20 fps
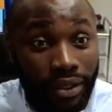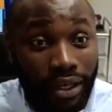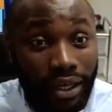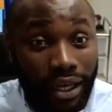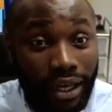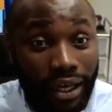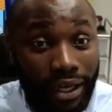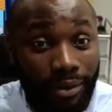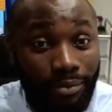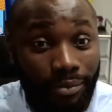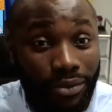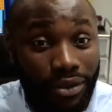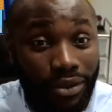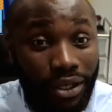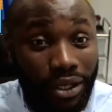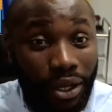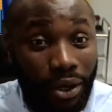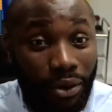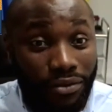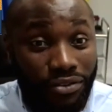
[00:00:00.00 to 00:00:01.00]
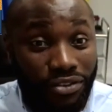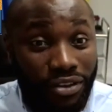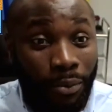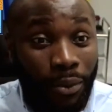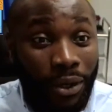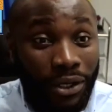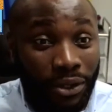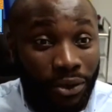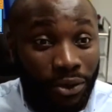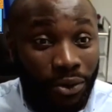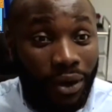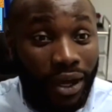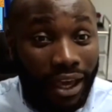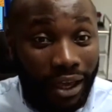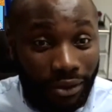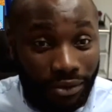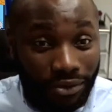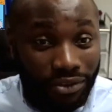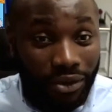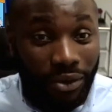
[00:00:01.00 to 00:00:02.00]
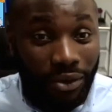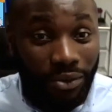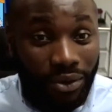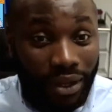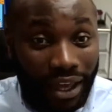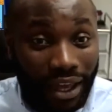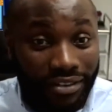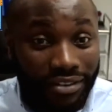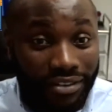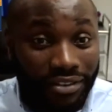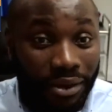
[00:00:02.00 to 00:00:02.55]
If someone in your household has